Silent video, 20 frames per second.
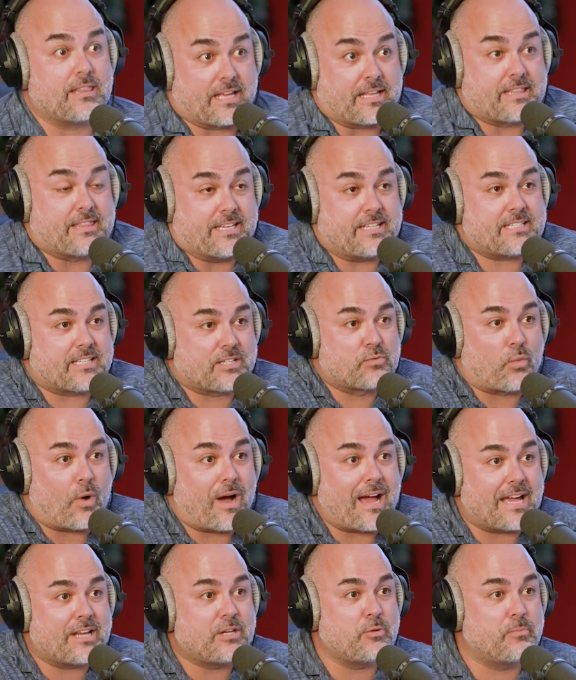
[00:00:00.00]
like, this is
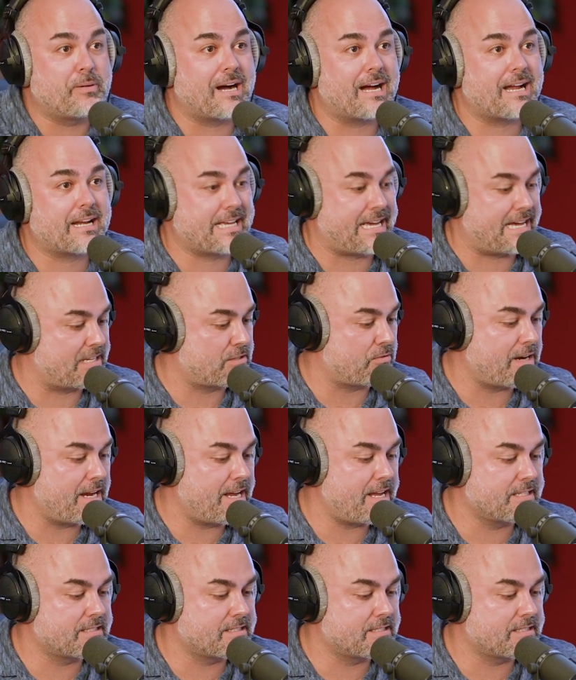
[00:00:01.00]
why I do podcasts, right?